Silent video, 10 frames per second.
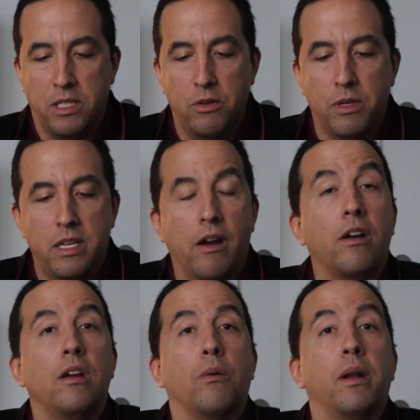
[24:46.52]

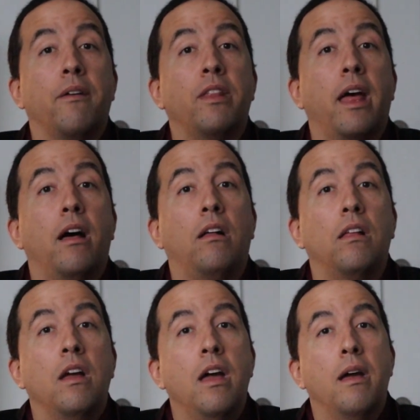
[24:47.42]
pituitary or whatever the
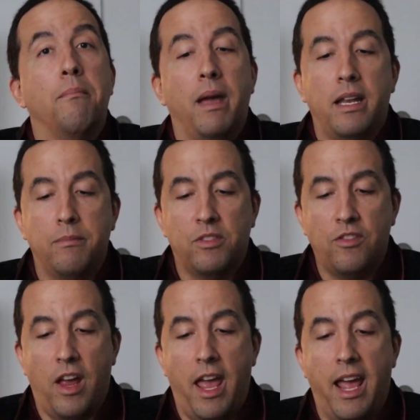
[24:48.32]
hell made him
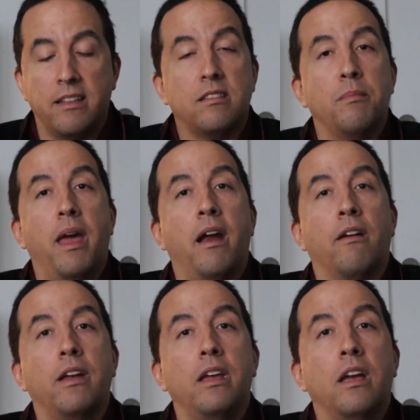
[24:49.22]
such a handsome,
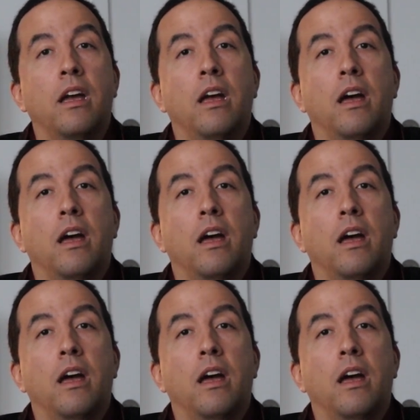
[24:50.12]
hairy,